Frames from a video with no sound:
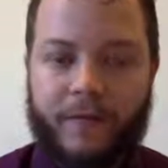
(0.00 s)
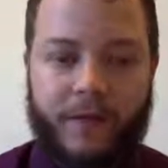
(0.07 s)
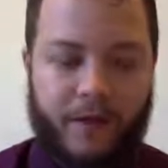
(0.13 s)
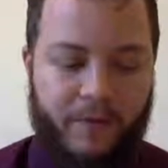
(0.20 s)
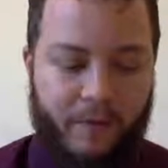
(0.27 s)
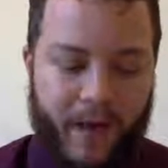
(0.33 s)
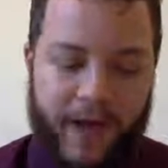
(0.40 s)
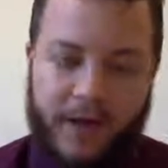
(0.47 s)
It
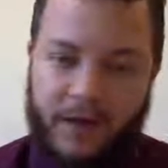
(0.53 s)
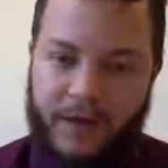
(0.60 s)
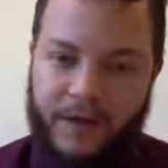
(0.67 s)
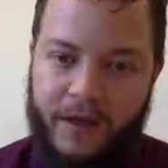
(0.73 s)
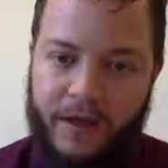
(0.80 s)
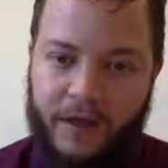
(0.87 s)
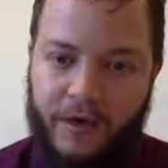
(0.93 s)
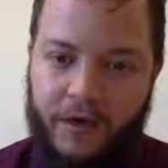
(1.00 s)
means paste
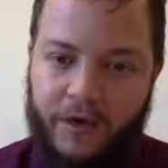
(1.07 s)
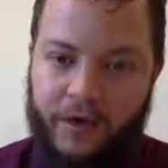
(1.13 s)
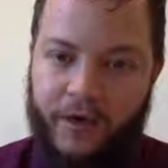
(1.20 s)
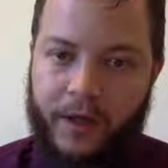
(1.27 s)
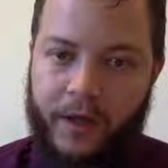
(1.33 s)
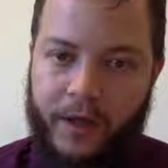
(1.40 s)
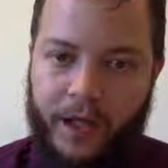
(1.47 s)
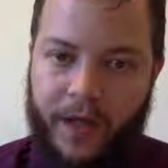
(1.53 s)
these two
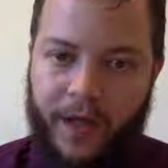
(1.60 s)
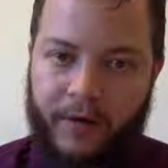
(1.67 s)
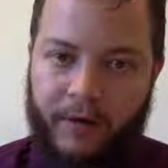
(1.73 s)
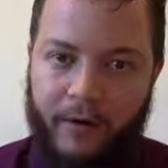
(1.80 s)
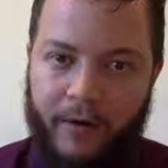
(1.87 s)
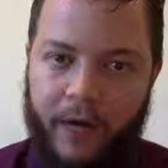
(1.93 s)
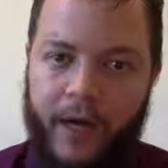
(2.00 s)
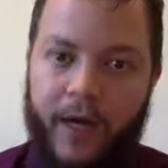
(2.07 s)
strings
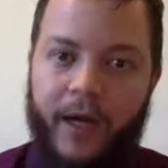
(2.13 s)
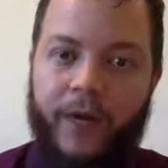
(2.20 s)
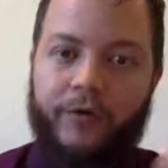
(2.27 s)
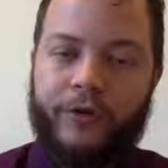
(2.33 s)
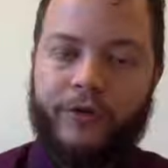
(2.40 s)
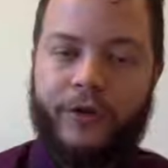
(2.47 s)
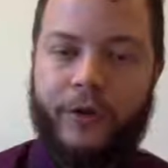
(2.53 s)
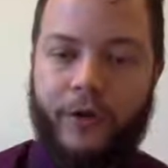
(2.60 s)
together and
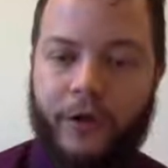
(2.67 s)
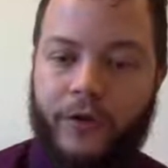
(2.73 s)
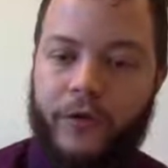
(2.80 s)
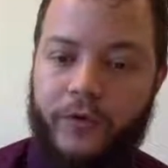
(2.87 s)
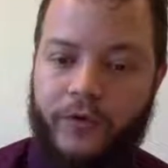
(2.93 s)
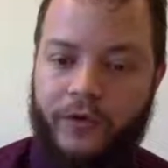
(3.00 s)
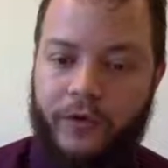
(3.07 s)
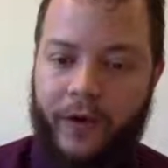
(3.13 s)
return a
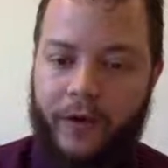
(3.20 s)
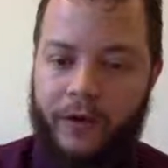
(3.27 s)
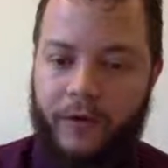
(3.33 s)
new string.